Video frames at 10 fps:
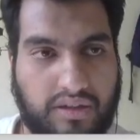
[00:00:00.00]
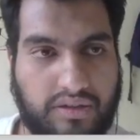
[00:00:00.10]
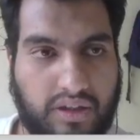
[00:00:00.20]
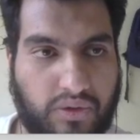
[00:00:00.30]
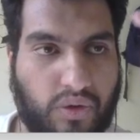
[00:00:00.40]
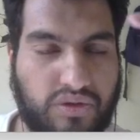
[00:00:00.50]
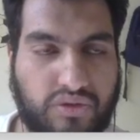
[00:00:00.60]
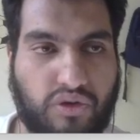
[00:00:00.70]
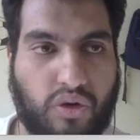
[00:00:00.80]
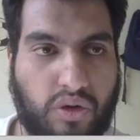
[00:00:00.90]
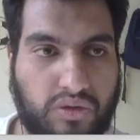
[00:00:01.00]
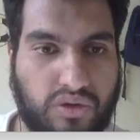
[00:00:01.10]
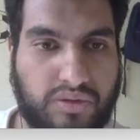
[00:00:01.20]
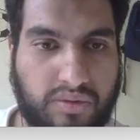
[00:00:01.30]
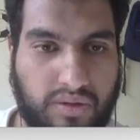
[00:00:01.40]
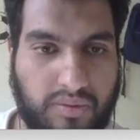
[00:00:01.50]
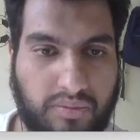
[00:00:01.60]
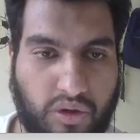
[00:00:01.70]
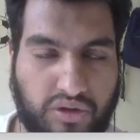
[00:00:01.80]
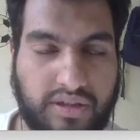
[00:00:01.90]
the crosses for all those
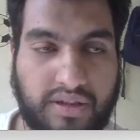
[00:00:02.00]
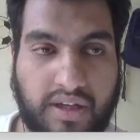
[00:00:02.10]
boxes